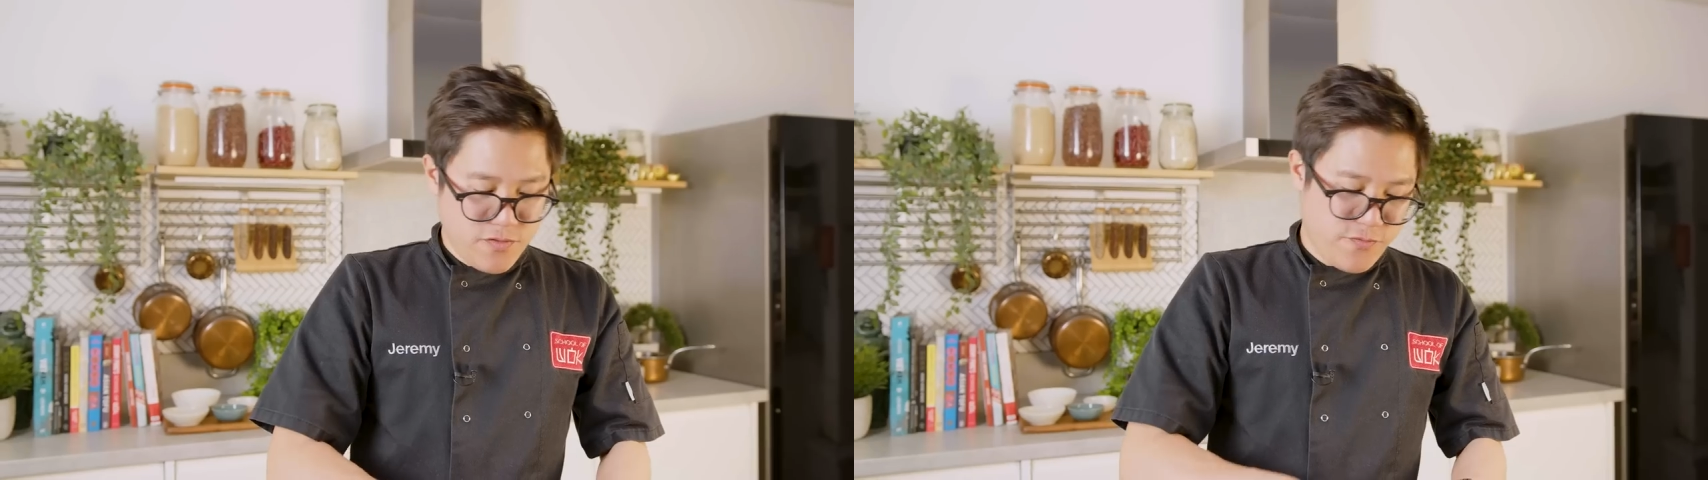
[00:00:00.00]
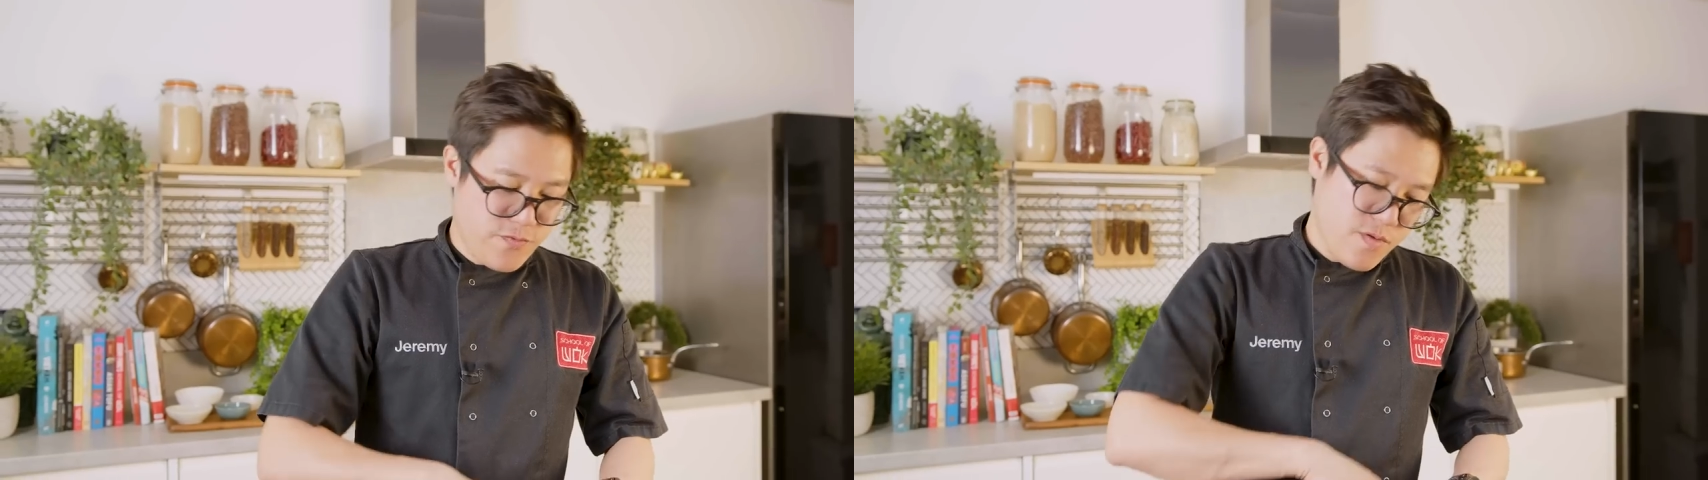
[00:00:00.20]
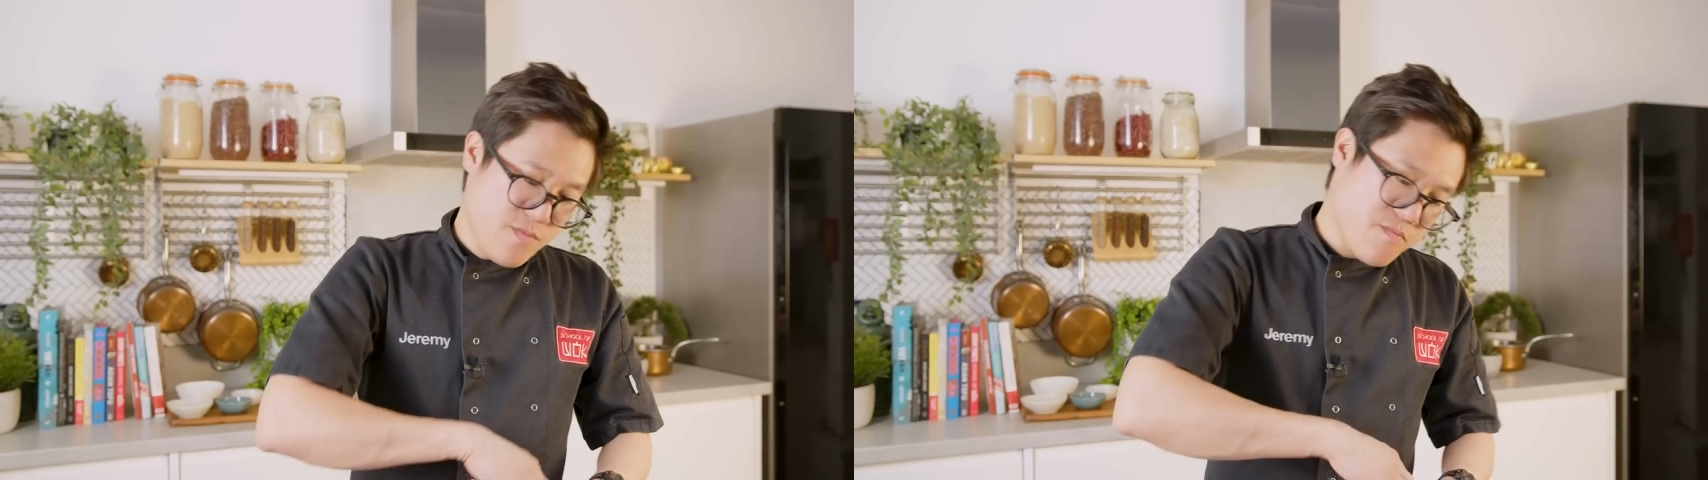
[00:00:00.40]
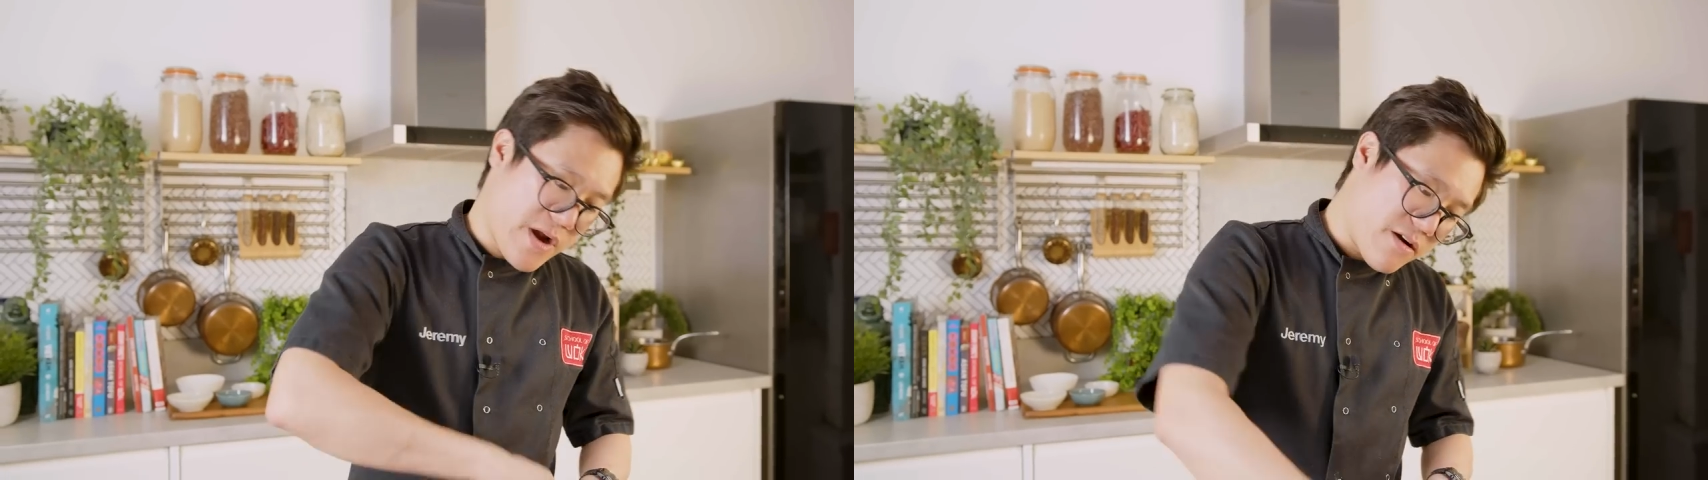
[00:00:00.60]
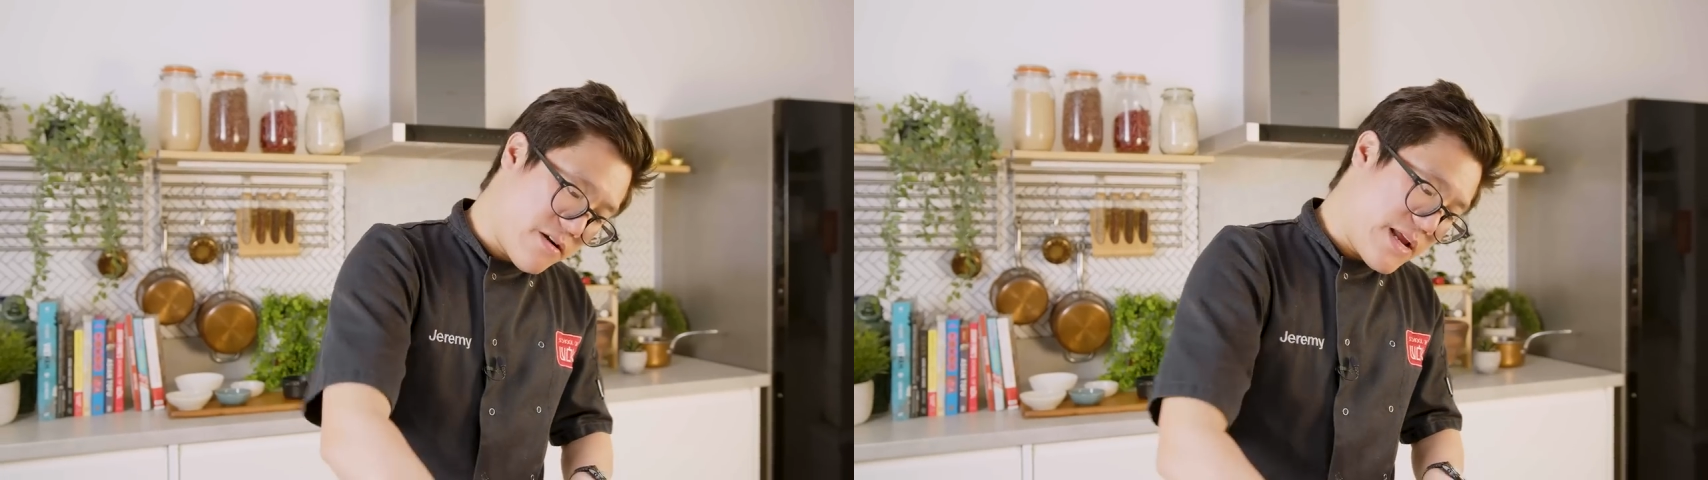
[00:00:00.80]
you've
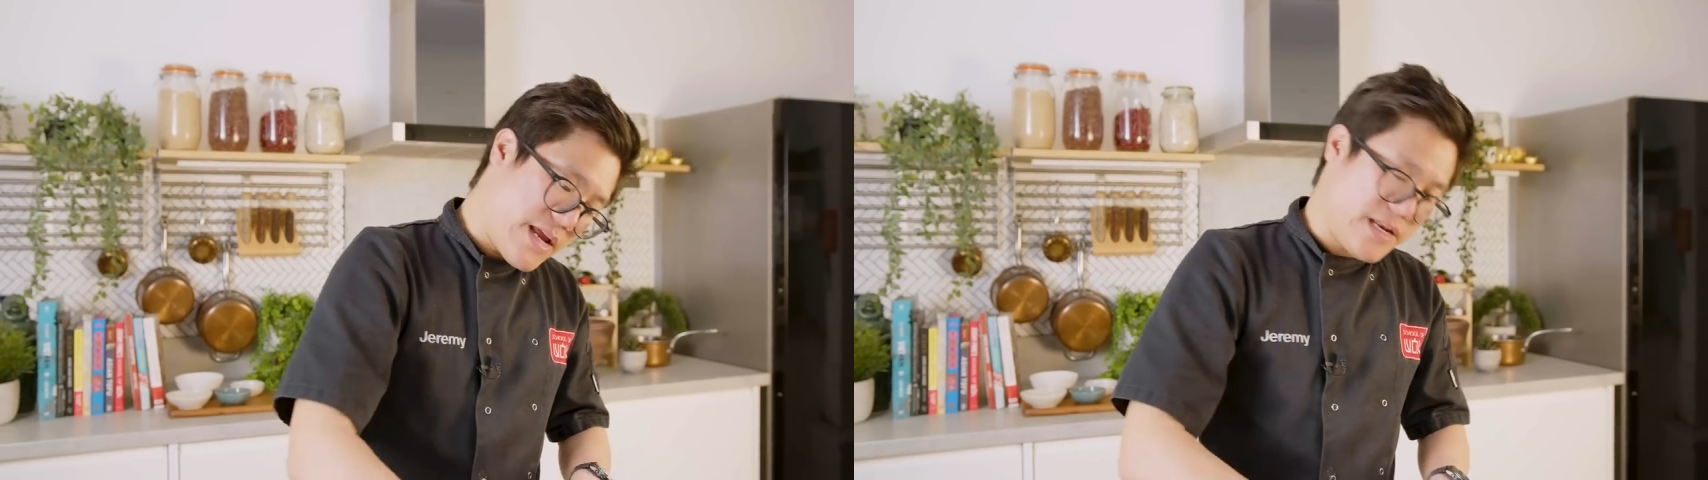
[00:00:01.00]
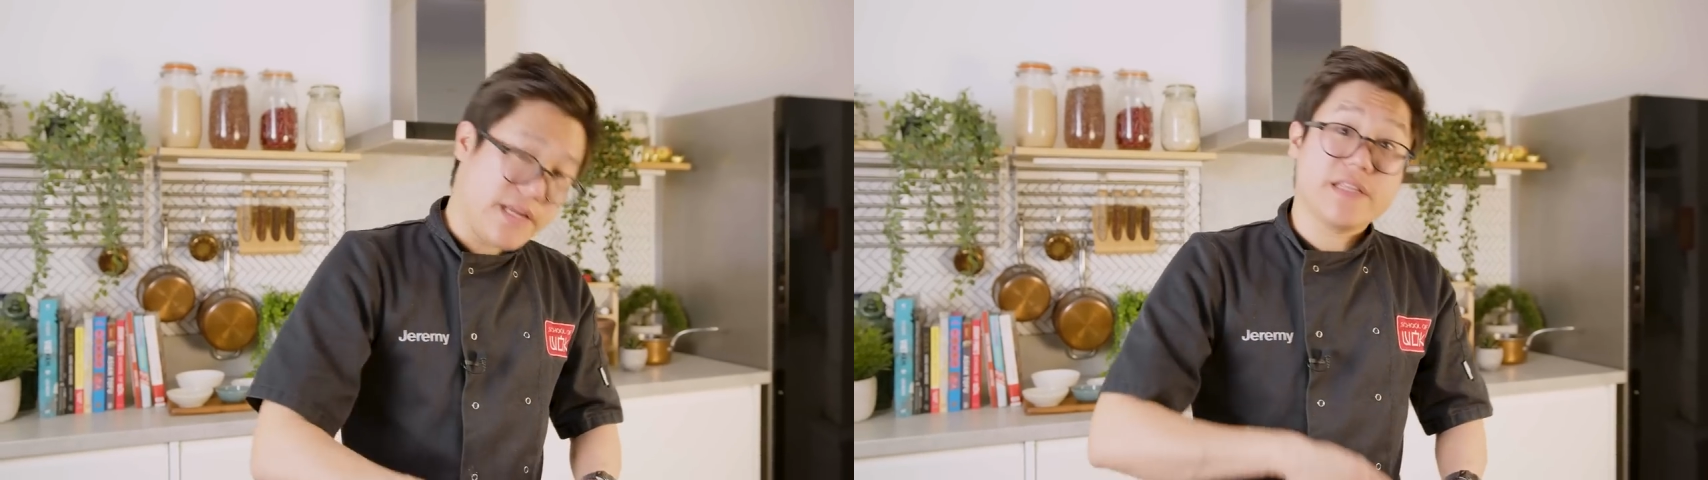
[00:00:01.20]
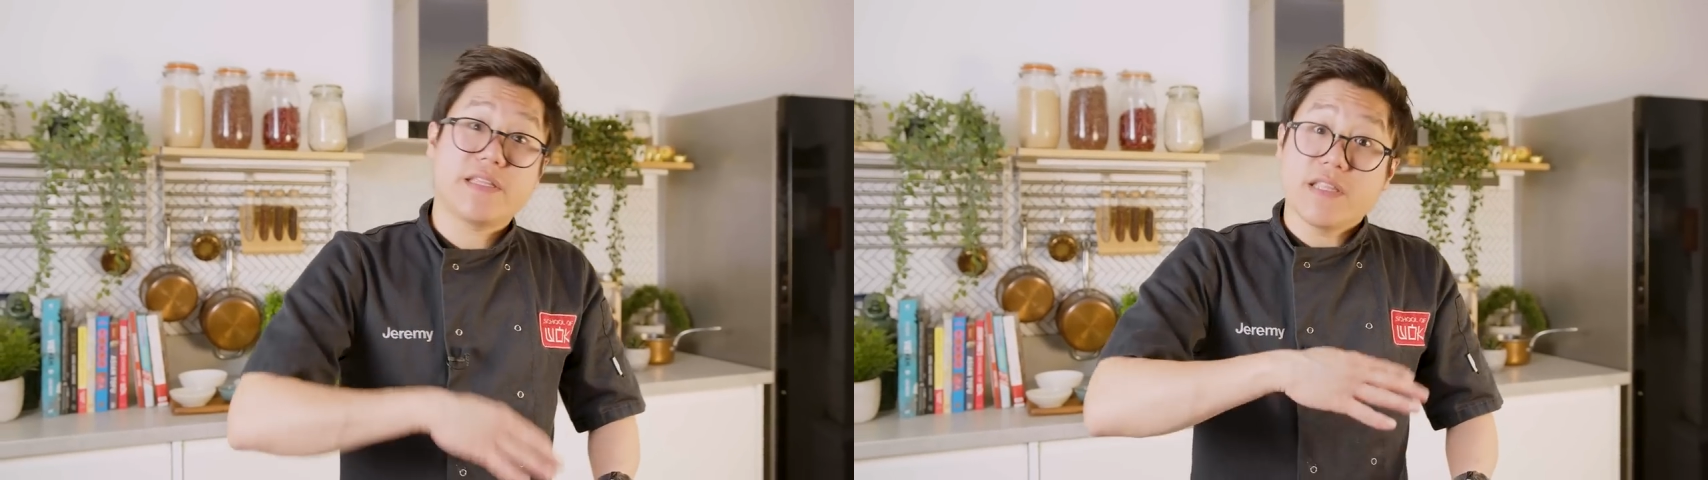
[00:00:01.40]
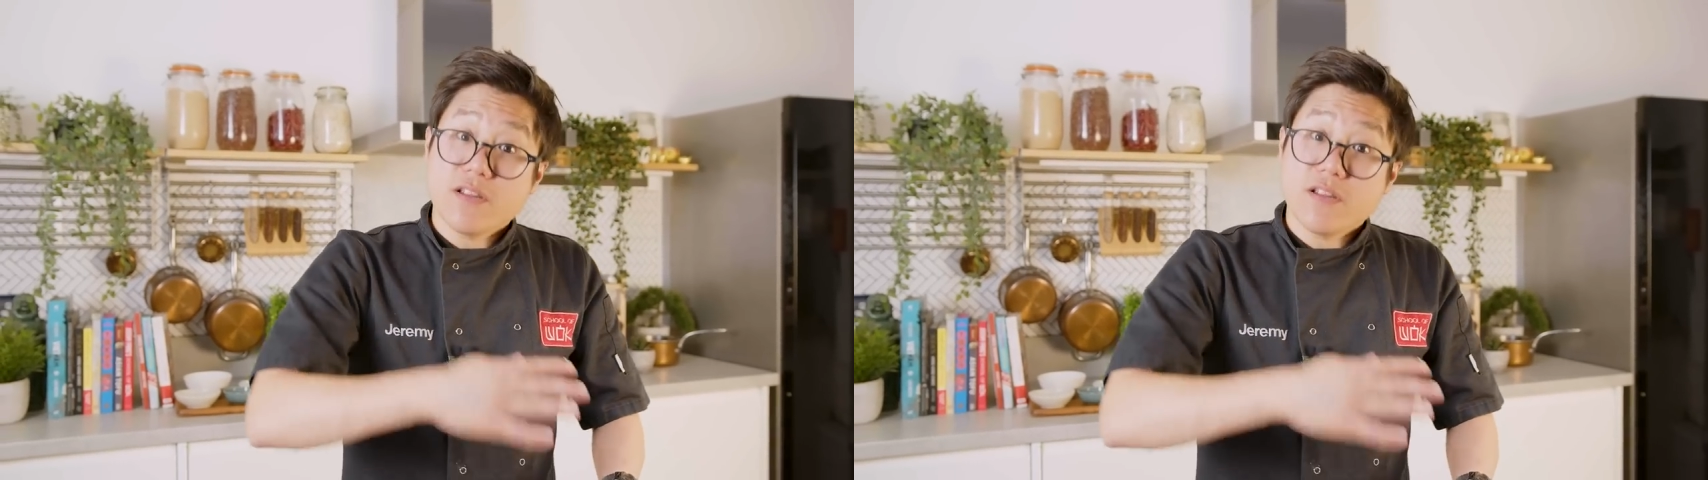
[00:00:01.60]
marinated